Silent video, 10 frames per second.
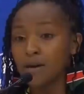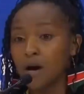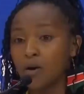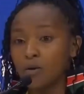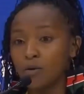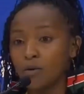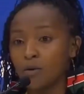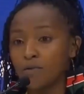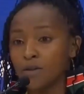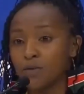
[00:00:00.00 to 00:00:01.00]
now,
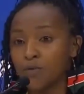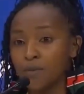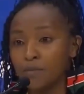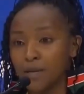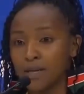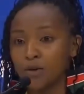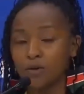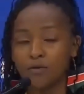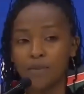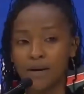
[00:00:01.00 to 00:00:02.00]
over 3 million
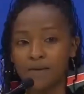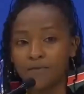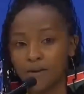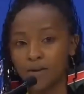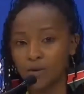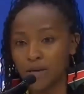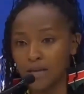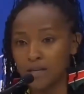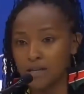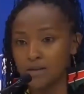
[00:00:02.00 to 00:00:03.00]
of my fellow
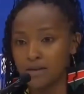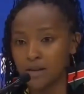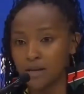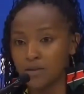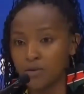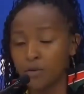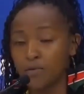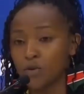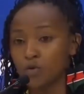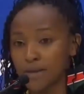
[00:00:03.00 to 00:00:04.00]
Kenyans and
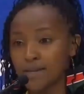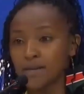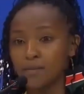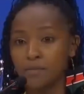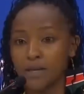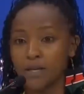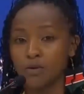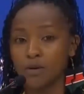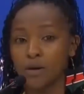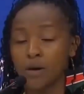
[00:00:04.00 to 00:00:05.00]
over 20
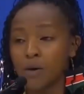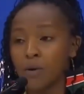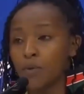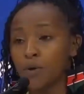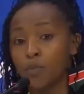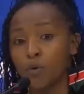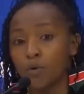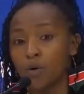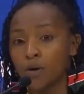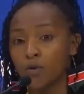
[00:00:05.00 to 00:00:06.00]
million
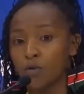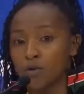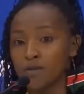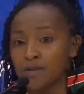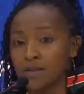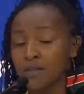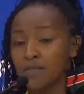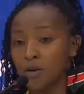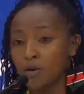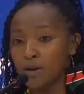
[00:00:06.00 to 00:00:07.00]
people across
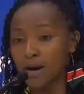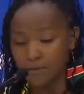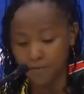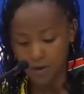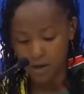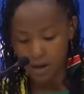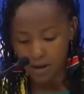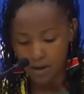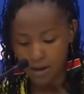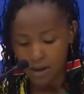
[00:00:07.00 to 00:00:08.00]
the Horn
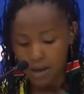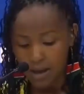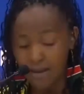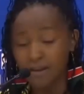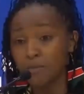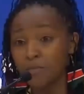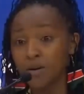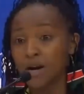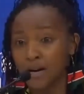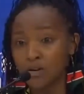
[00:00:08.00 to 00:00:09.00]
Africa and
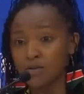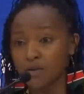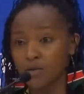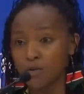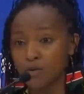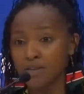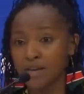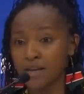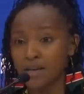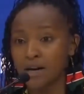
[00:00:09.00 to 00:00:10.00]
neighboring countries across
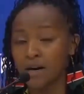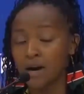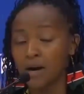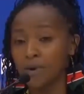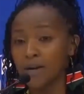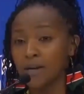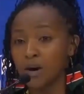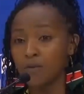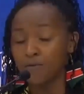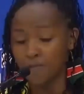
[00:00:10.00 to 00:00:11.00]
Kenya are right
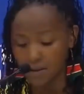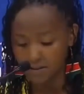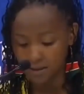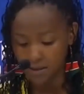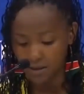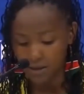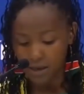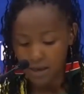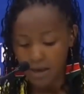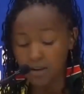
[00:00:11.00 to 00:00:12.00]
now facing
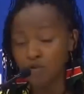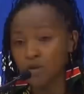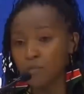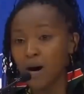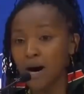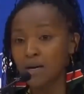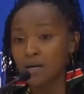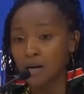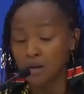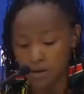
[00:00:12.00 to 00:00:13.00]
extreme
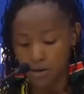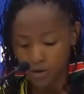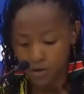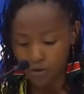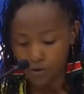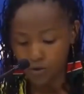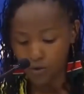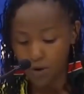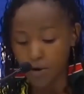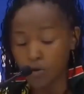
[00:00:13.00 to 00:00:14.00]
hunger due to
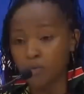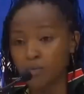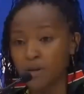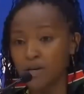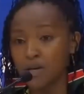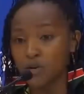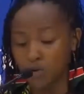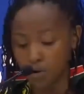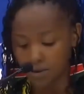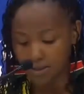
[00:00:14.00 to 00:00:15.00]
a record-breaking
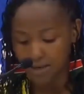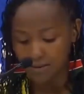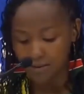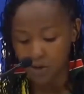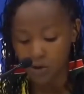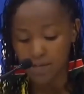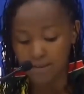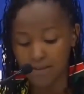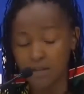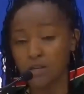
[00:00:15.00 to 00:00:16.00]
drought that has actually
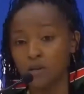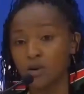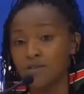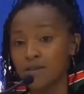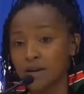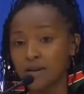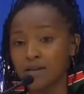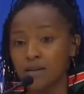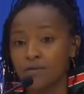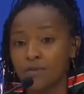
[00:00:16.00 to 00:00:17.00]
seen
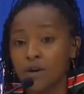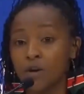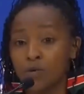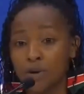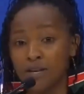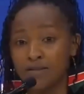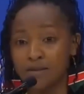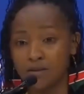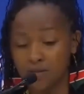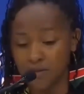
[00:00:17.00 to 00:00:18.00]
consecutive rainy
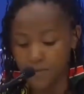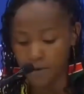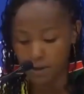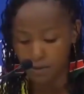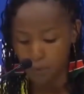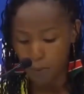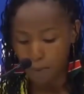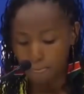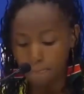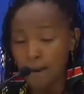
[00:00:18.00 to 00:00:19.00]
seasons fail.
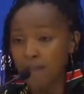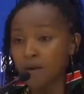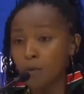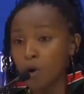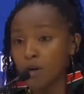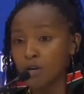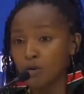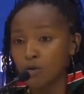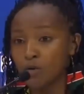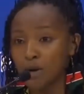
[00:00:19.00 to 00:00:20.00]
And the war in
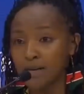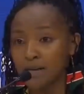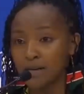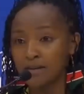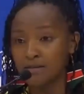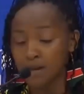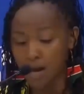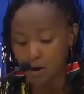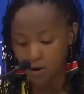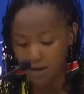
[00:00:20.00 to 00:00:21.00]
Ukraine is
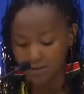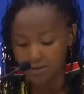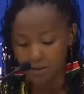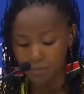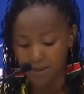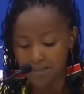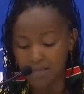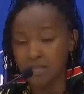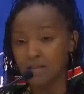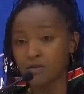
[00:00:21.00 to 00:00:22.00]
now
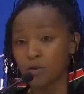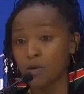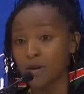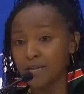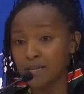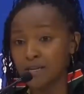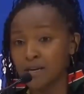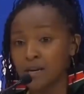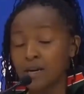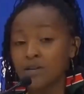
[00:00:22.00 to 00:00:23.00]
exacerbating these already
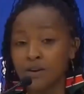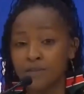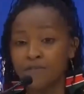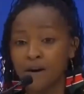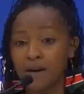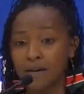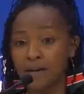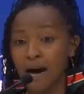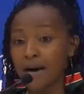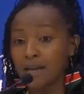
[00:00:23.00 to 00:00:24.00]

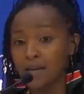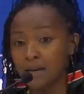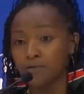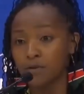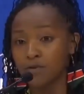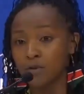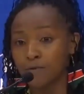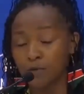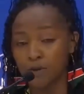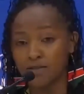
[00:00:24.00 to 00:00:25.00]
terrifying high levels of
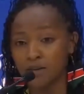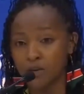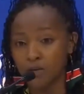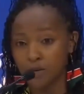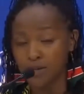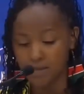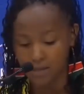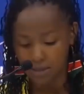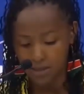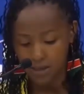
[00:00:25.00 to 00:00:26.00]
food insecurity.